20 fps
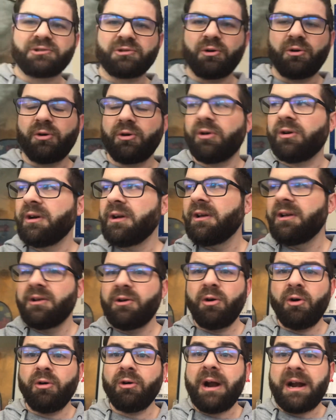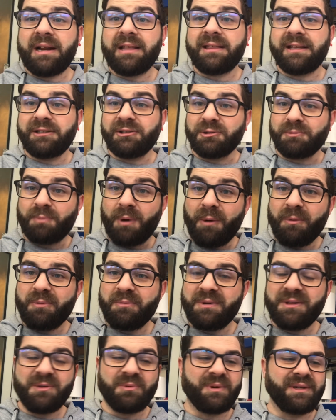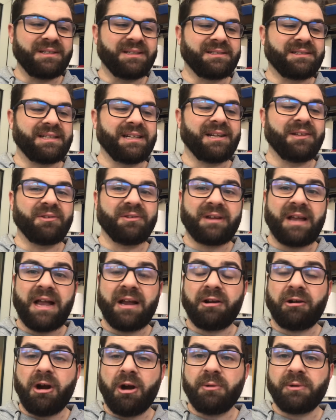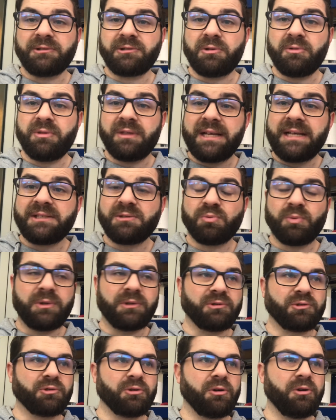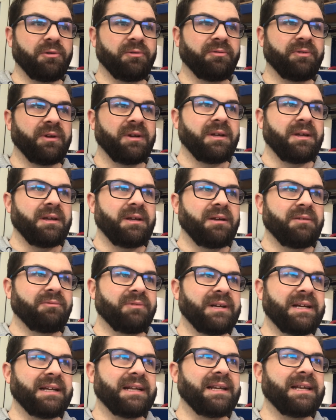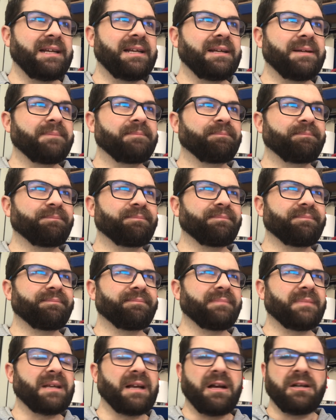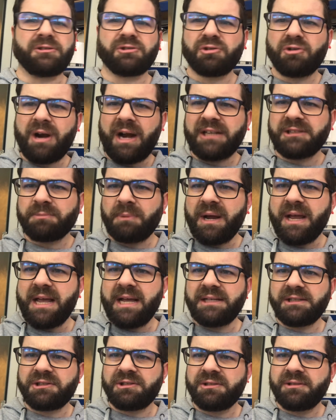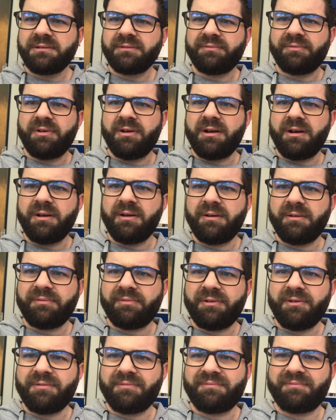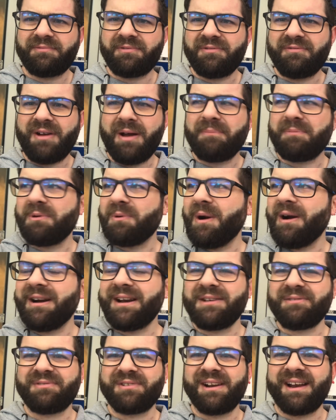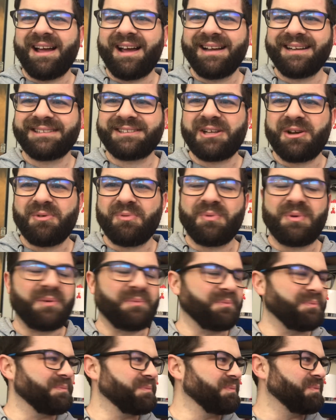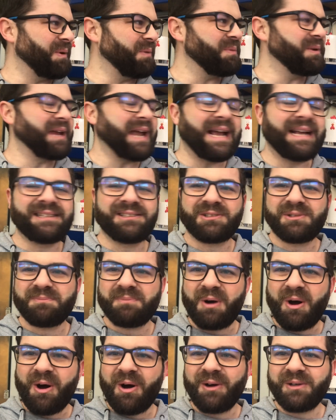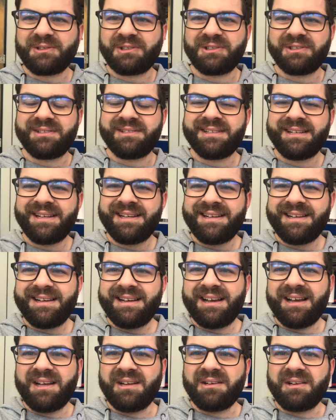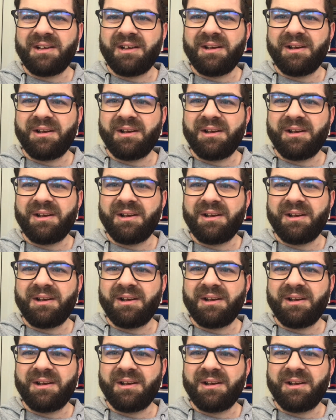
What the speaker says: or anything. Just pop them in the windowsill and they'll get growing. So this will sort of really scratch my itch for February, if you like. So when we get into March and